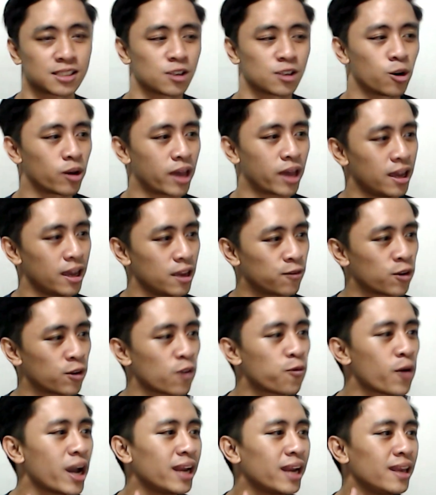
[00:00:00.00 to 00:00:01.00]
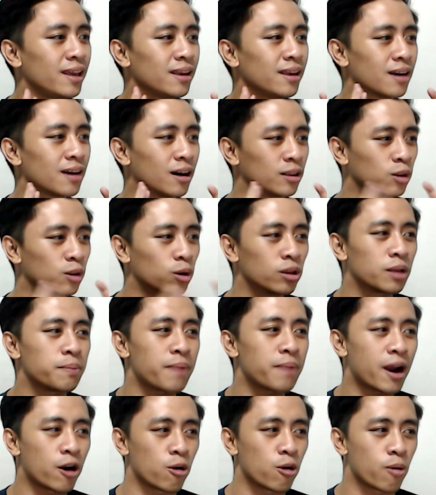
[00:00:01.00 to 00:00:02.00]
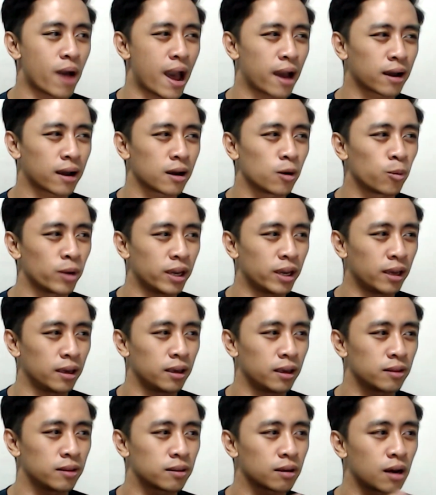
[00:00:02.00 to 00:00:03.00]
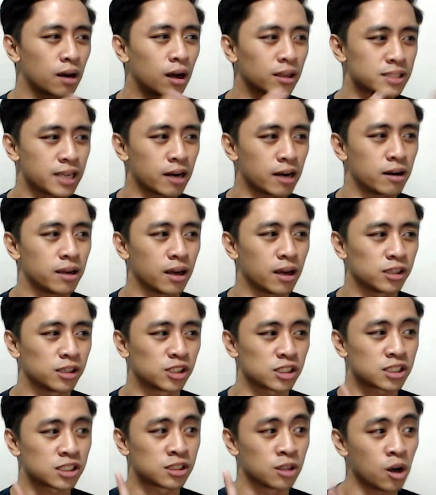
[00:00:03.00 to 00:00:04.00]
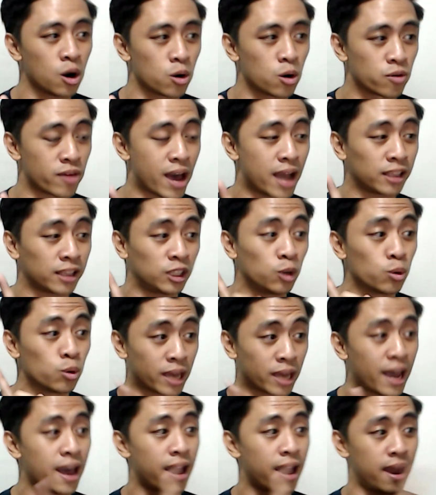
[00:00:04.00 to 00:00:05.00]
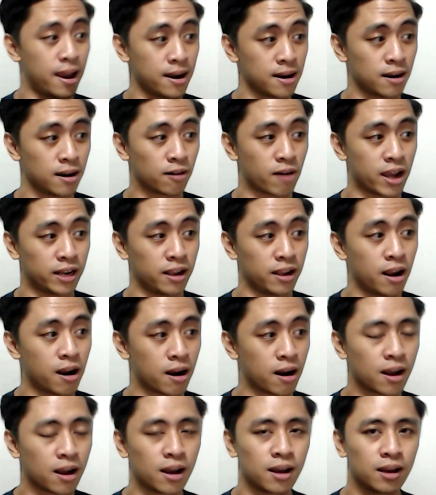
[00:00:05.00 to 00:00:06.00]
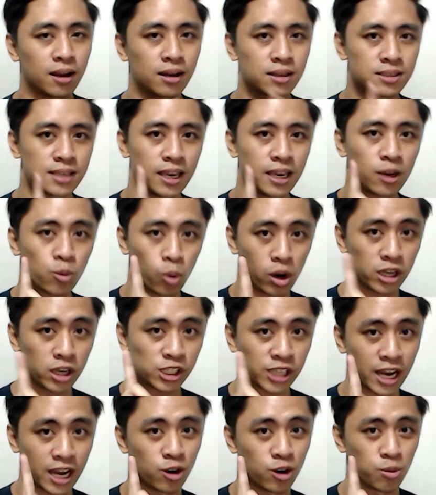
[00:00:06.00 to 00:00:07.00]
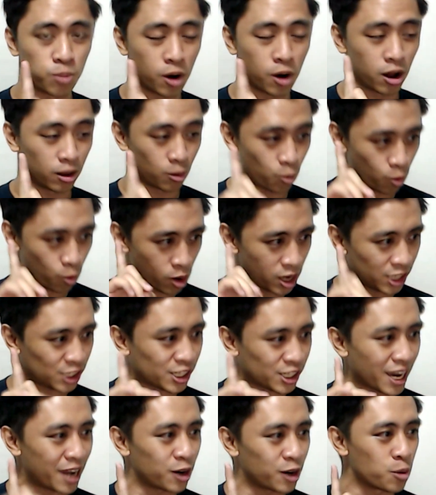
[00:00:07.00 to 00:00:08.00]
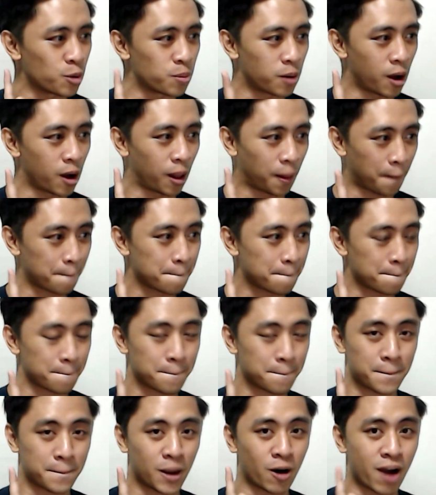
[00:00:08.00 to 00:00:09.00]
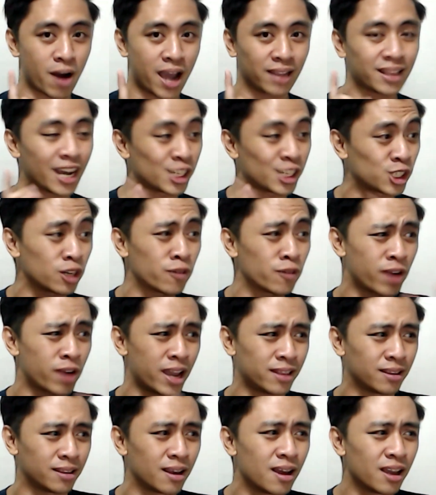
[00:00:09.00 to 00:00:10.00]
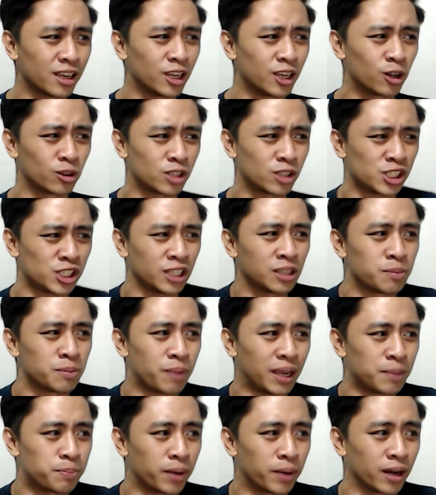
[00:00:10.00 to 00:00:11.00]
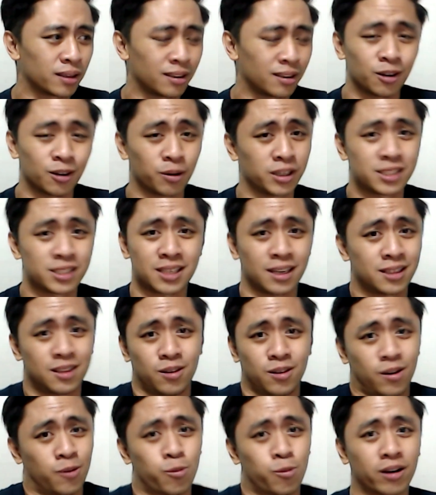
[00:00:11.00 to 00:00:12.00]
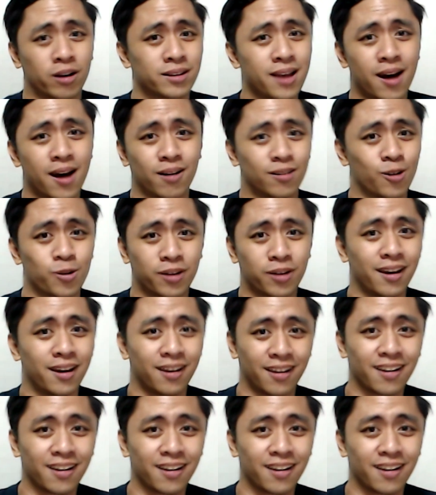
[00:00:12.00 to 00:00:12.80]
okay? If you're fighting a Alolan Marowak with Altaria, just know that you can, right here, take one Shadow Ball. One Shadow Ball. Alright? I should have read, the shield bait, but, it worked out, okay?